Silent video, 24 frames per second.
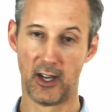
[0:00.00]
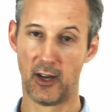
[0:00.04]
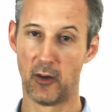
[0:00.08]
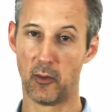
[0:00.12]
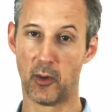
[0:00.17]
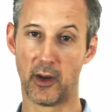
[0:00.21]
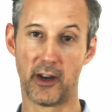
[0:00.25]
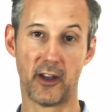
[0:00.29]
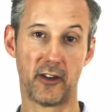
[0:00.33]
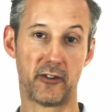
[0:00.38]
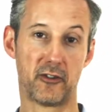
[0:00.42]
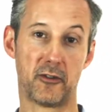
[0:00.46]

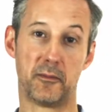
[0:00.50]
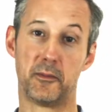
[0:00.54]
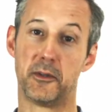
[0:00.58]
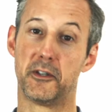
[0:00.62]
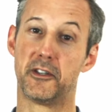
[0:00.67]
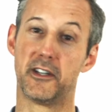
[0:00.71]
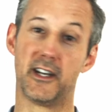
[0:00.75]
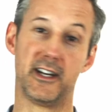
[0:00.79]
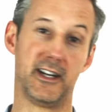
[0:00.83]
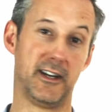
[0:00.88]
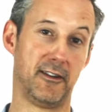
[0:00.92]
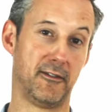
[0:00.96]

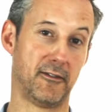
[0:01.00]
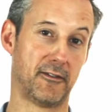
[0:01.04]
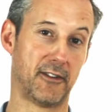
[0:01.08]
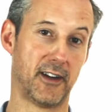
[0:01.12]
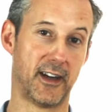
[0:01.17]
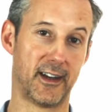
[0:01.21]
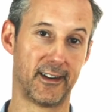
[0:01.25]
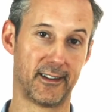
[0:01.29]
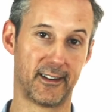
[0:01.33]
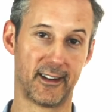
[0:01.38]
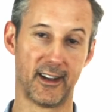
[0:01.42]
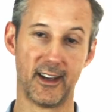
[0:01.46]
100% in
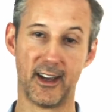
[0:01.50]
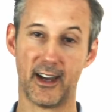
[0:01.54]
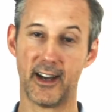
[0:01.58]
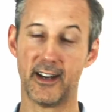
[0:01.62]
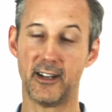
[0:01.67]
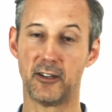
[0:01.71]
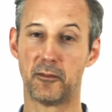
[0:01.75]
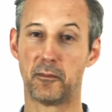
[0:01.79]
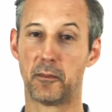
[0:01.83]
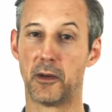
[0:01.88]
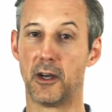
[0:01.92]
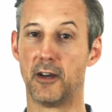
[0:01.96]
fact, and
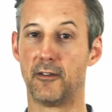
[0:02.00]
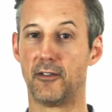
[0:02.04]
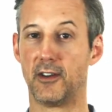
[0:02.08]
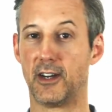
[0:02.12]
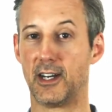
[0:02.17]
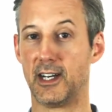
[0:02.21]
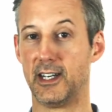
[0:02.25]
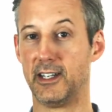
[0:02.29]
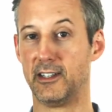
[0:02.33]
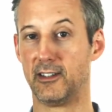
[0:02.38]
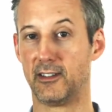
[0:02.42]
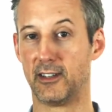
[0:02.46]
it's
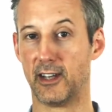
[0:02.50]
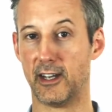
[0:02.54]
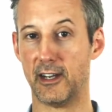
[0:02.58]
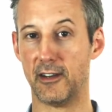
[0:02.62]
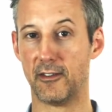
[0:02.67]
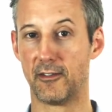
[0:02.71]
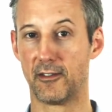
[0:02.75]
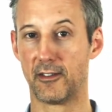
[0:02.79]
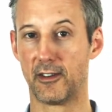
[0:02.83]
perfectly safe.